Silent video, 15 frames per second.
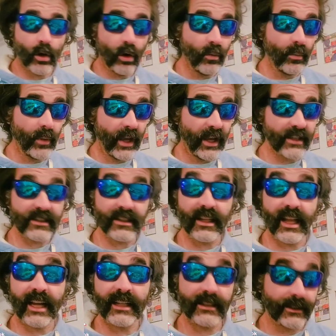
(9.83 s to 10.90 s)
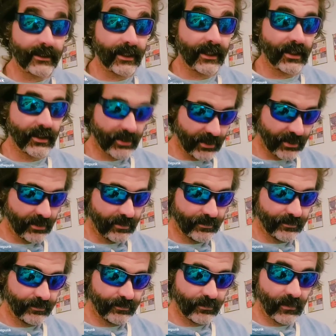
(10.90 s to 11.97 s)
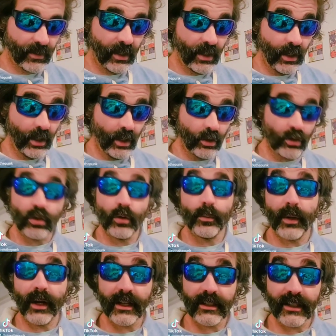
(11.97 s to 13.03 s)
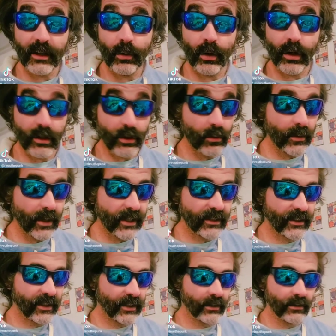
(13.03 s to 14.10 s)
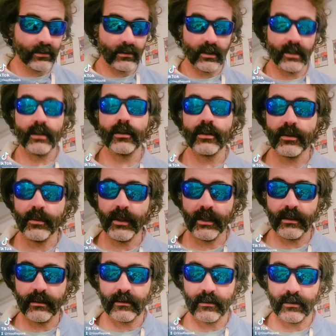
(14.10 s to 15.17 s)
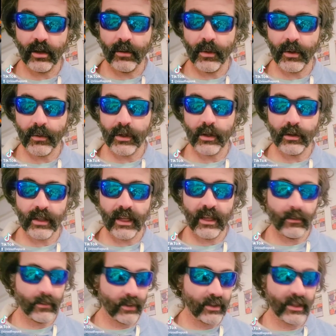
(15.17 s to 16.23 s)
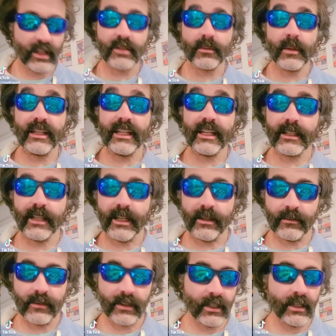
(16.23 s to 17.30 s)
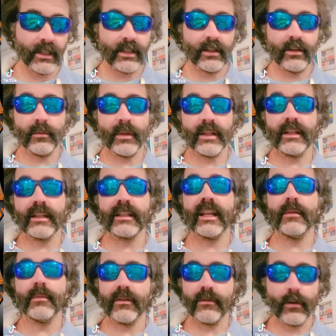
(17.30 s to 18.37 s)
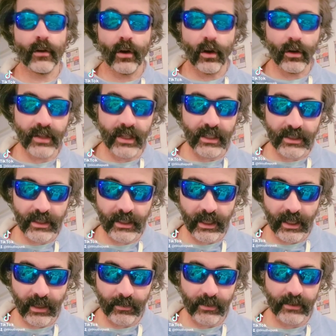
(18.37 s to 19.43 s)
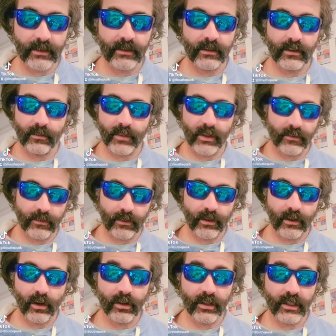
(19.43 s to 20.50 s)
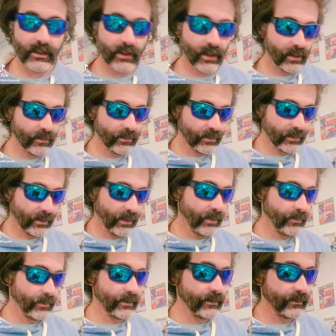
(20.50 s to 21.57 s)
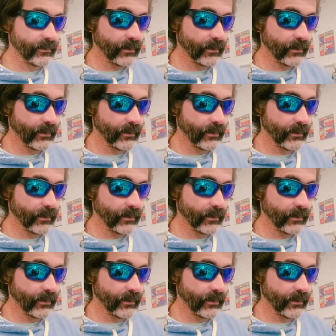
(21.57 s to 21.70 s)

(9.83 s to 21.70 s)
Compass, light, and energy. To punk the world, you must, Rirou. Rirou is me. Not my real name, but that's my nickname. You know, my nickname before all that shit happened, you know, before all the trauma happened.